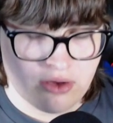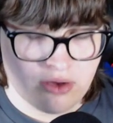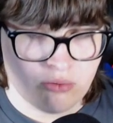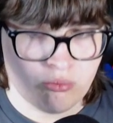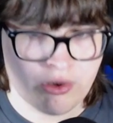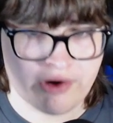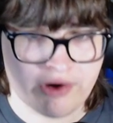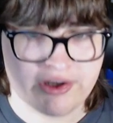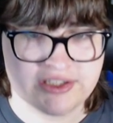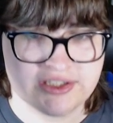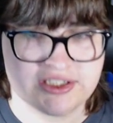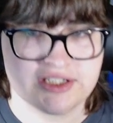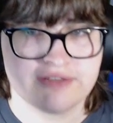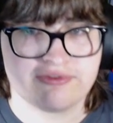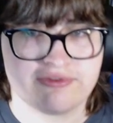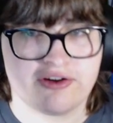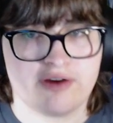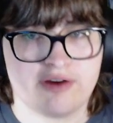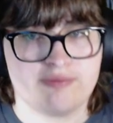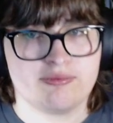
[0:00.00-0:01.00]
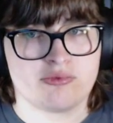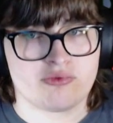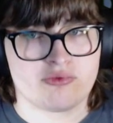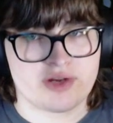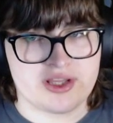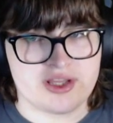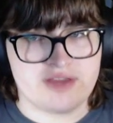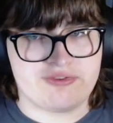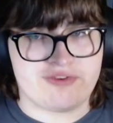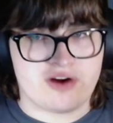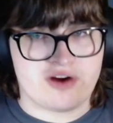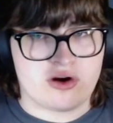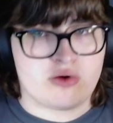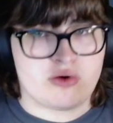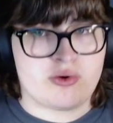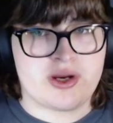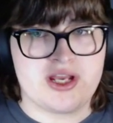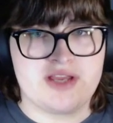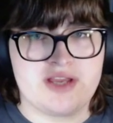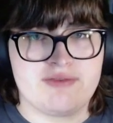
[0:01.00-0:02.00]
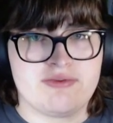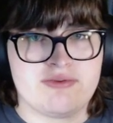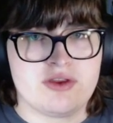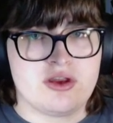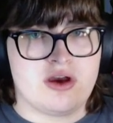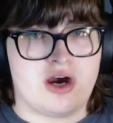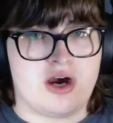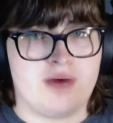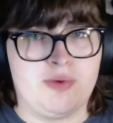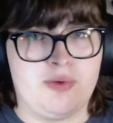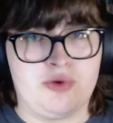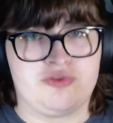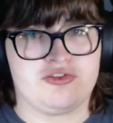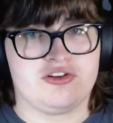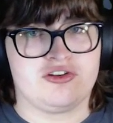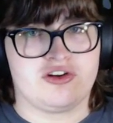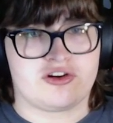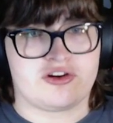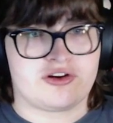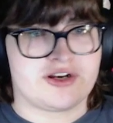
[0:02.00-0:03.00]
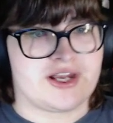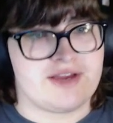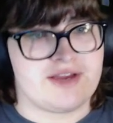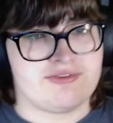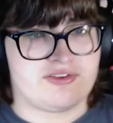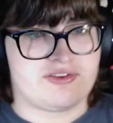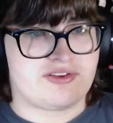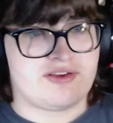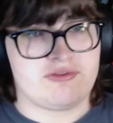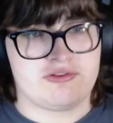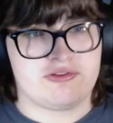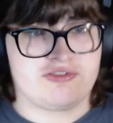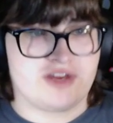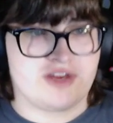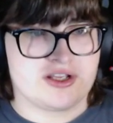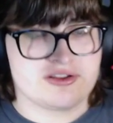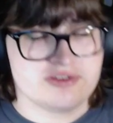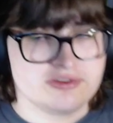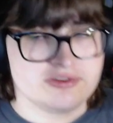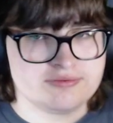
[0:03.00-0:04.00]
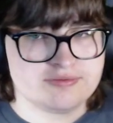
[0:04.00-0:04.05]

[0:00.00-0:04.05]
Whereas if I'm really far away, I'm also not going to have the same effect.